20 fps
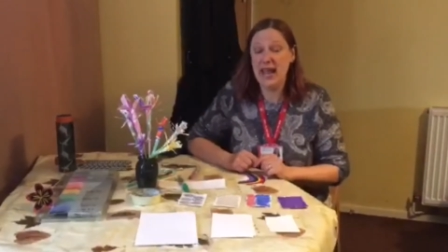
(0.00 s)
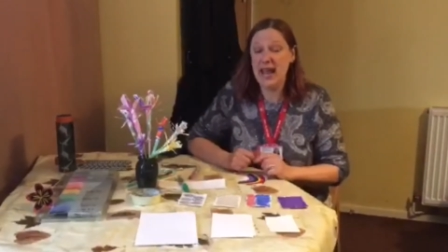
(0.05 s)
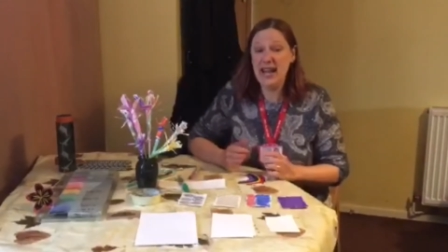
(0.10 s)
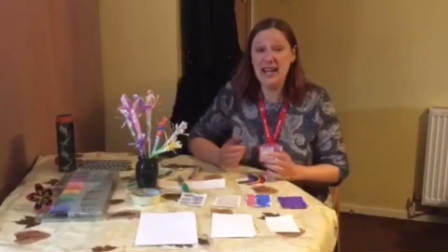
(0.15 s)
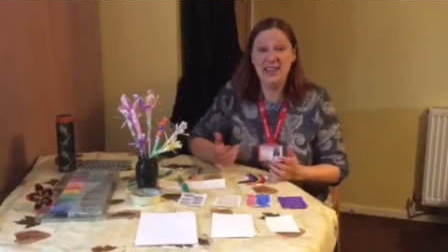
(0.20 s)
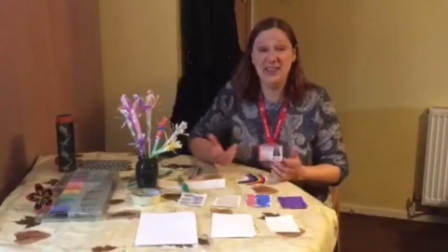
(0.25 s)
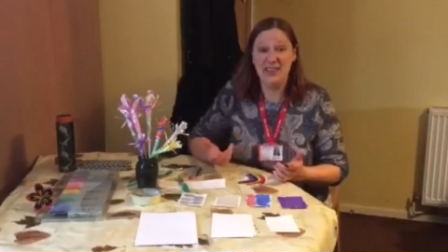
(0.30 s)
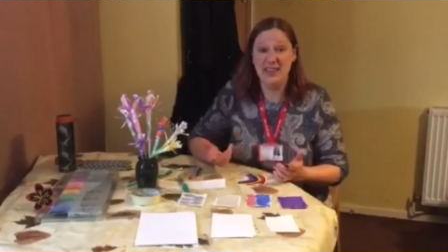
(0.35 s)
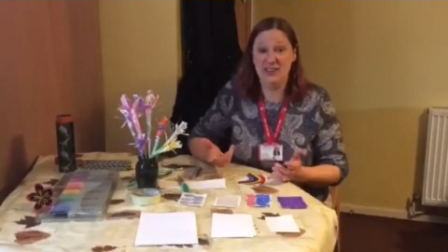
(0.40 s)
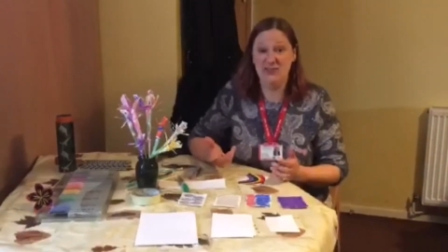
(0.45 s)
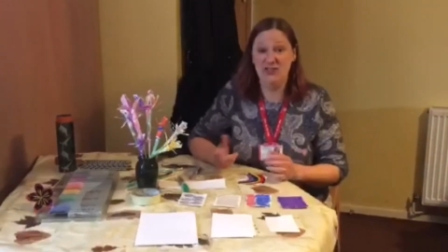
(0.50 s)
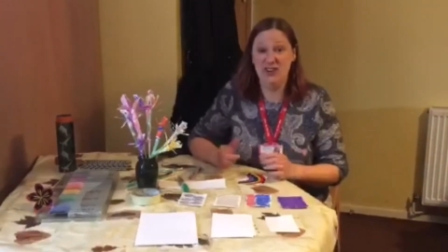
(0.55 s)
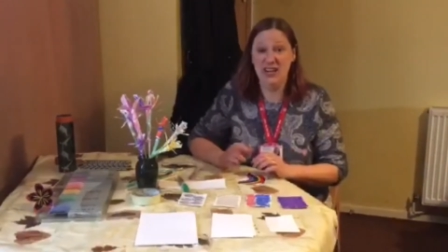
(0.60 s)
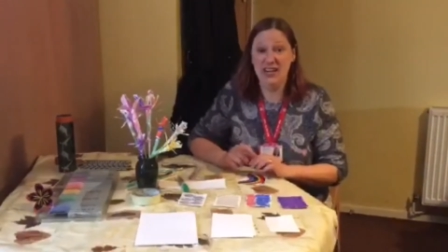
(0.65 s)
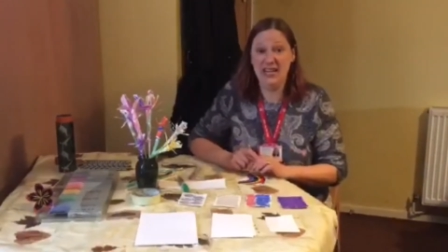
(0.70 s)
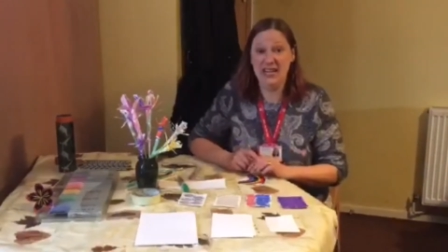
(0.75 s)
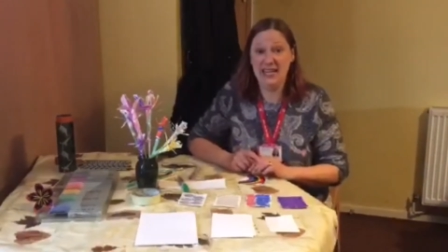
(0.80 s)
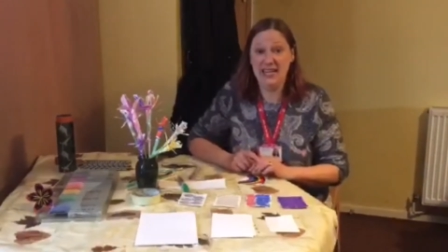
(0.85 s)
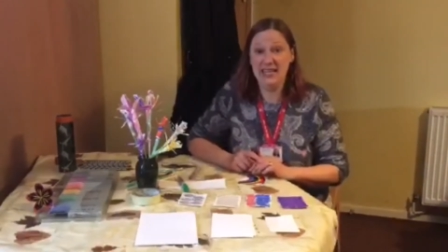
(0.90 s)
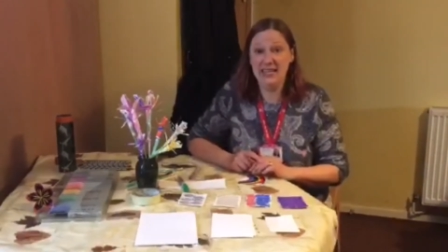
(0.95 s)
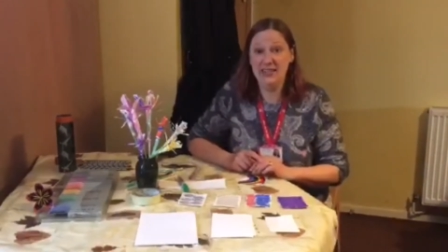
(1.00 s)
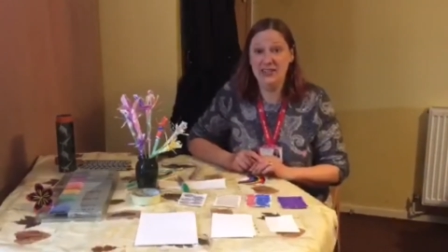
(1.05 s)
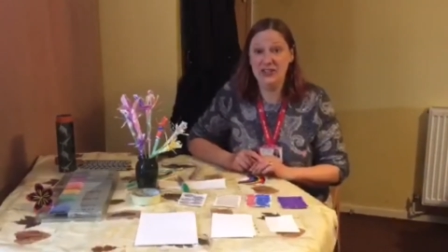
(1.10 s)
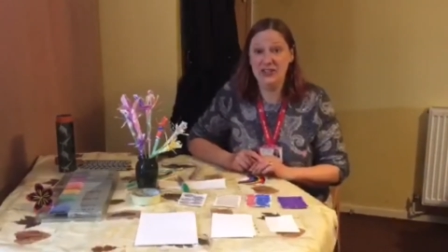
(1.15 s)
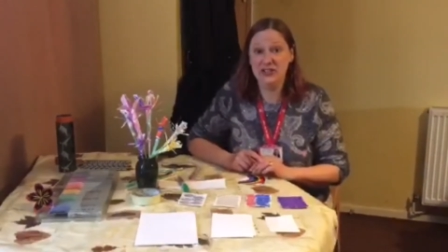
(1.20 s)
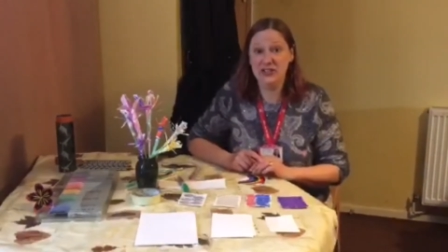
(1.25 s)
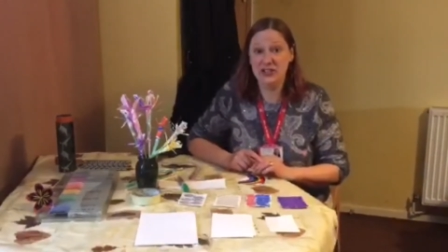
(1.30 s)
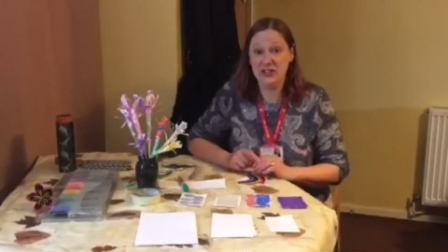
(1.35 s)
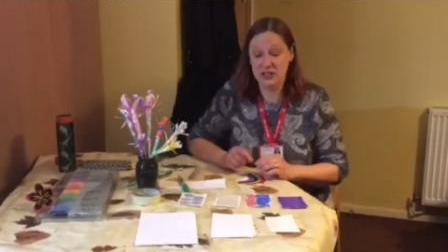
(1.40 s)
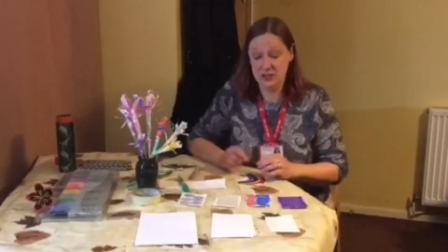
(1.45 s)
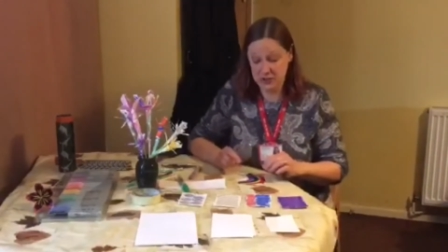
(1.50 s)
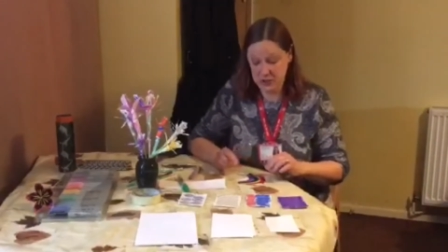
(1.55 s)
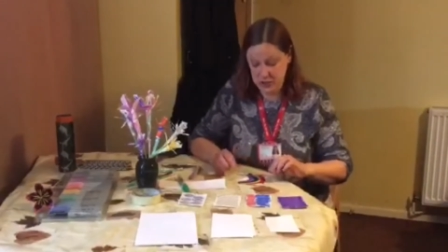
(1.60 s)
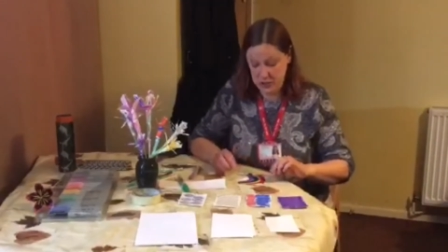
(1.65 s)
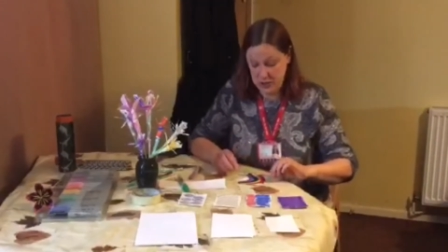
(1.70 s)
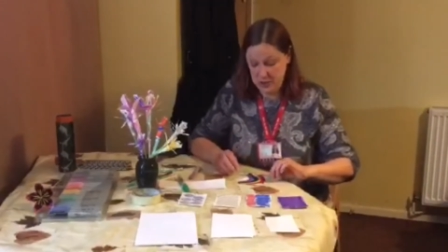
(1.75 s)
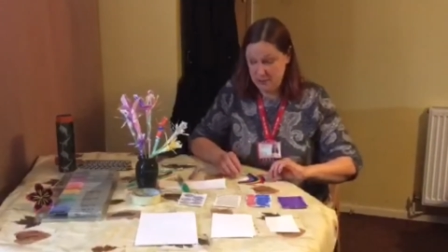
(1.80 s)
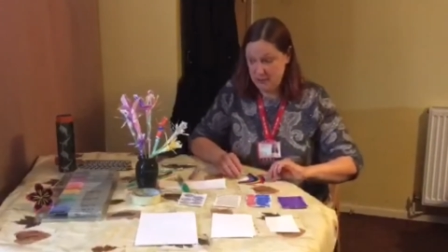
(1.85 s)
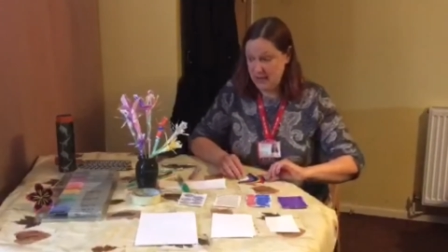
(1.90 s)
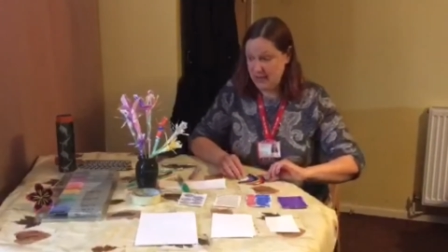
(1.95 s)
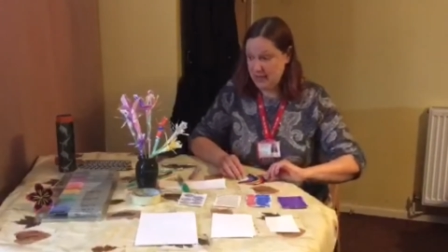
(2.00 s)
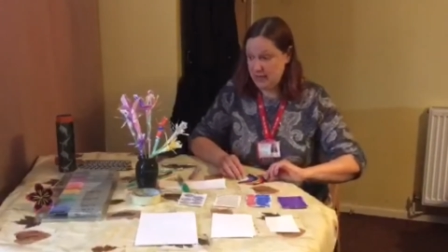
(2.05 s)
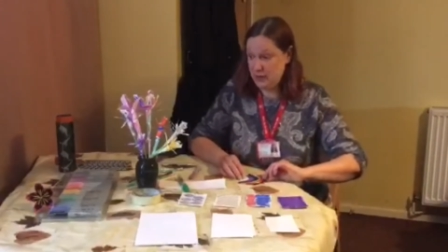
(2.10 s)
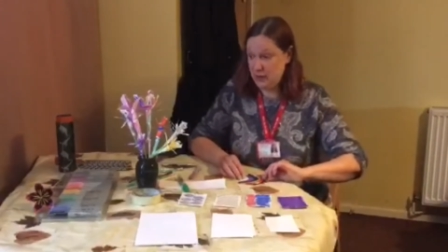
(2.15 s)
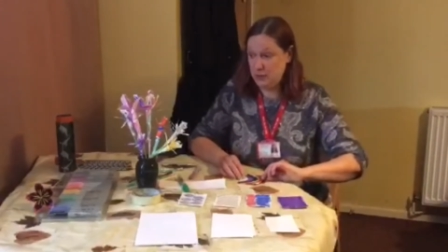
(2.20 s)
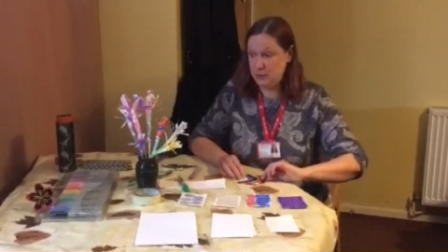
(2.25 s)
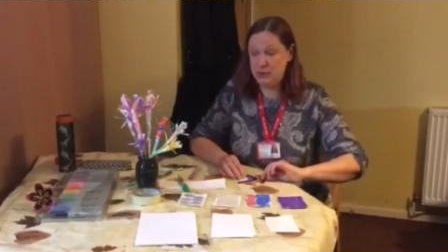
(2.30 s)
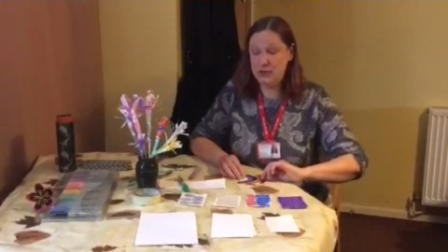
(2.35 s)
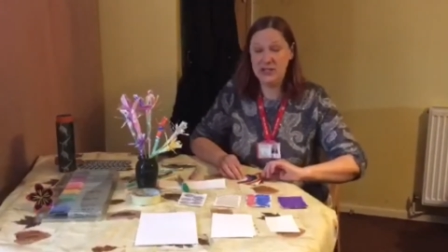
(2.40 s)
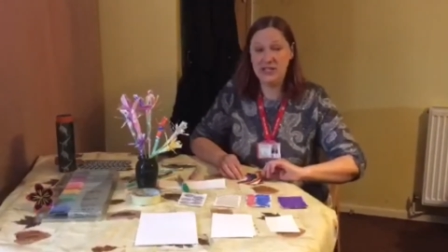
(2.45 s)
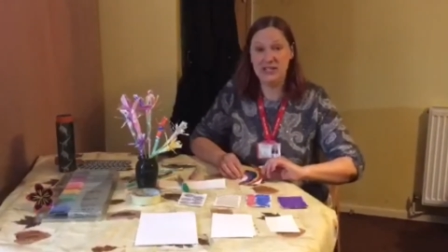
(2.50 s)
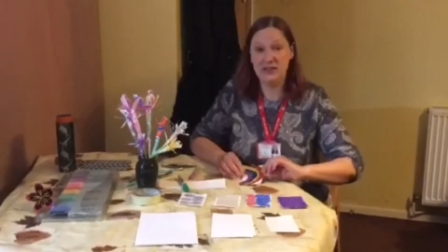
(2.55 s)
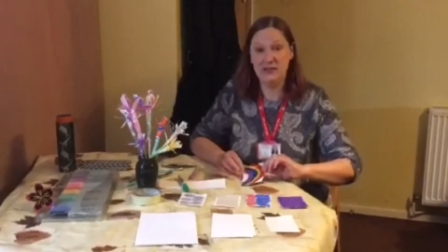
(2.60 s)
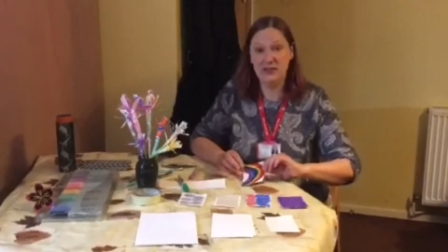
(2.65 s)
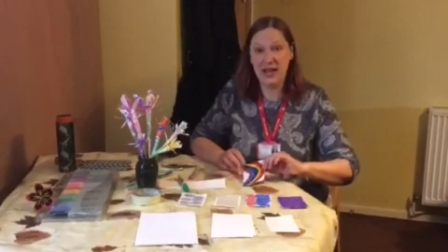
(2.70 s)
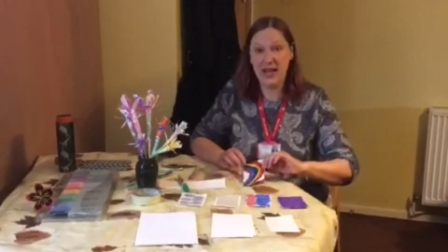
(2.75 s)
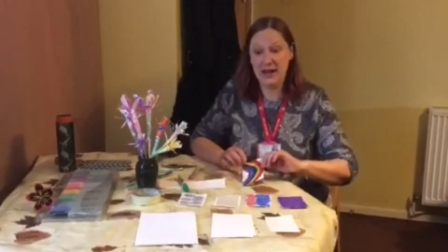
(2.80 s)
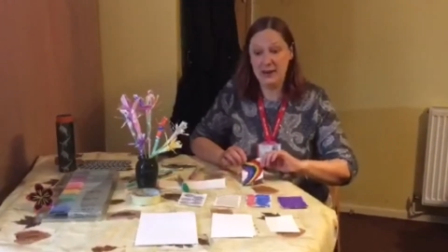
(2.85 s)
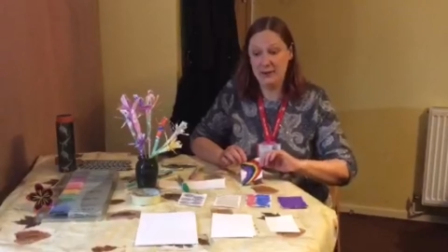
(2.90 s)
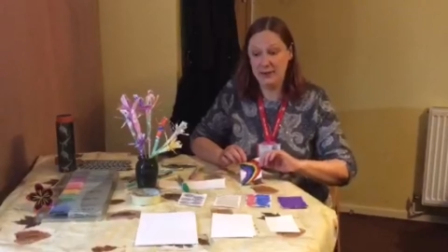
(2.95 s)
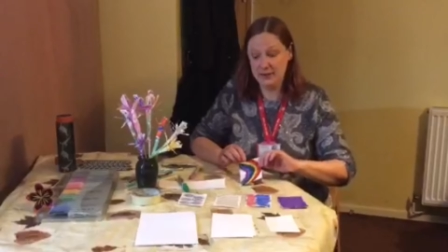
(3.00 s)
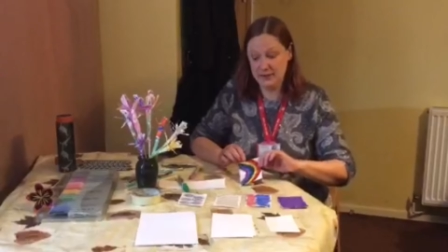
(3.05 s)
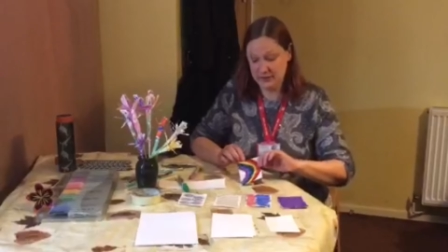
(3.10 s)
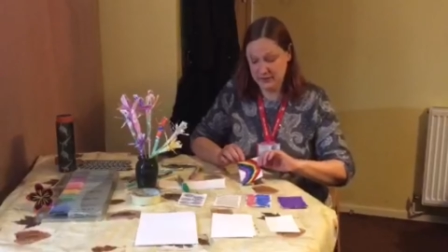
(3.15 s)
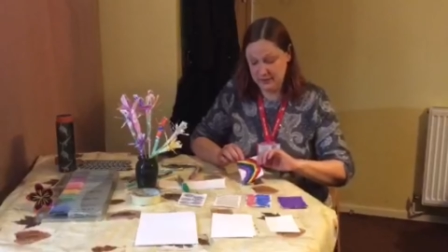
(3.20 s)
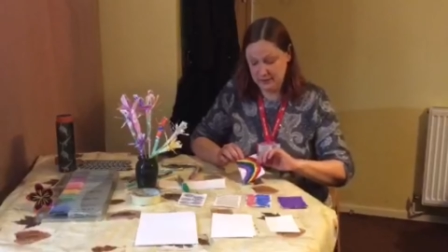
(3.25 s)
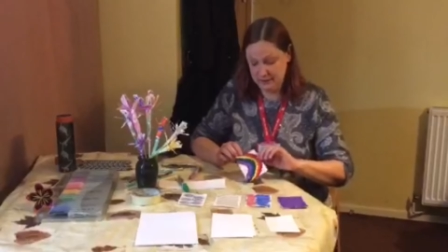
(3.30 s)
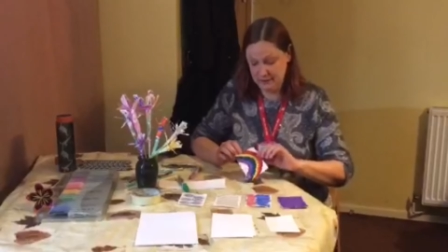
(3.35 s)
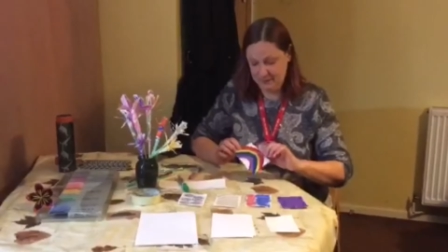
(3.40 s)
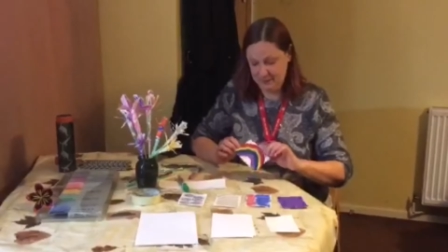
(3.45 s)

Anything really, just to make your pretty flowers.